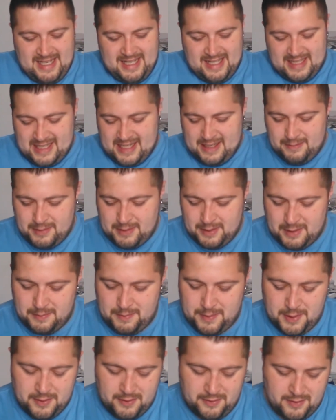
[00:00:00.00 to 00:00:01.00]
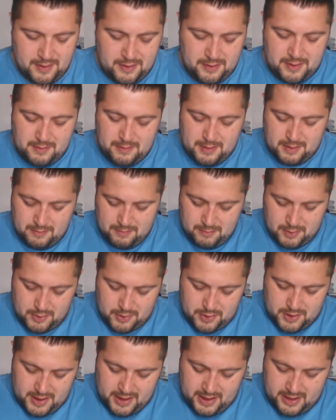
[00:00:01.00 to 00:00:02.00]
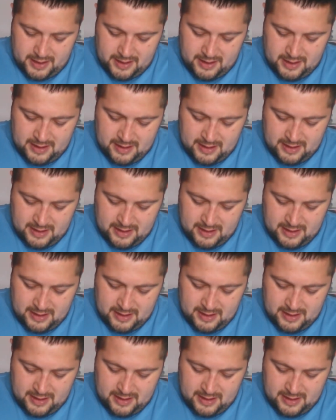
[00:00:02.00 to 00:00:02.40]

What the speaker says: It's absolutely beautiful. I'll drip some more on here.